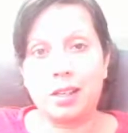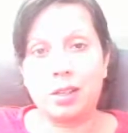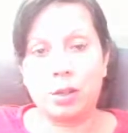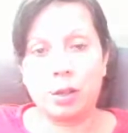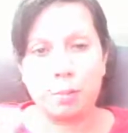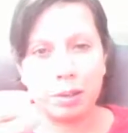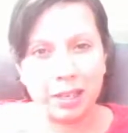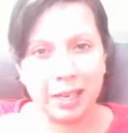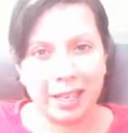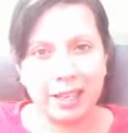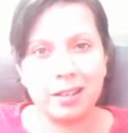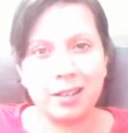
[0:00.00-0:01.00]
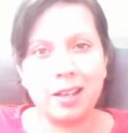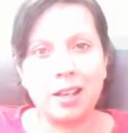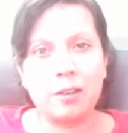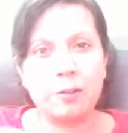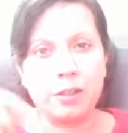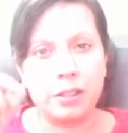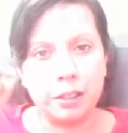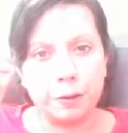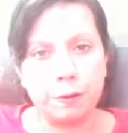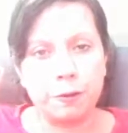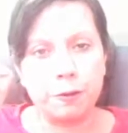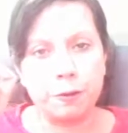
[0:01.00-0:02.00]
So a plan for the
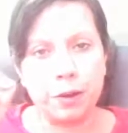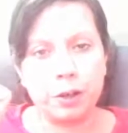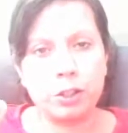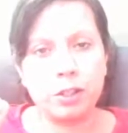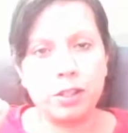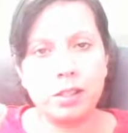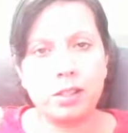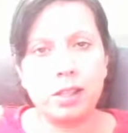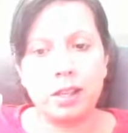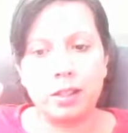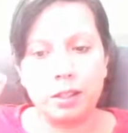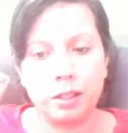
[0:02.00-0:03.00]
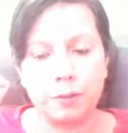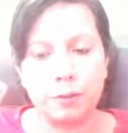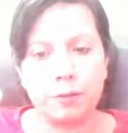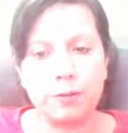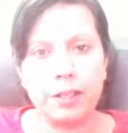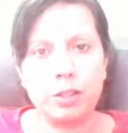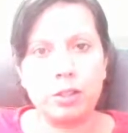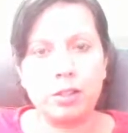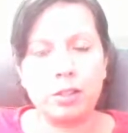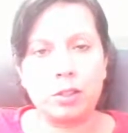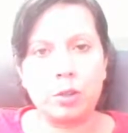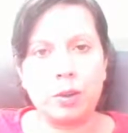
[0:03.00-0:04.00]
different functions, the different
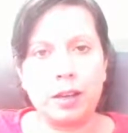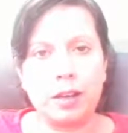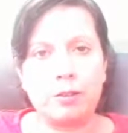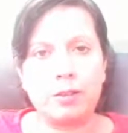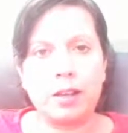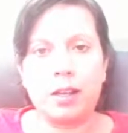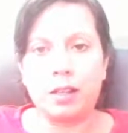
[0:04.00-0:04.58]
features that you have,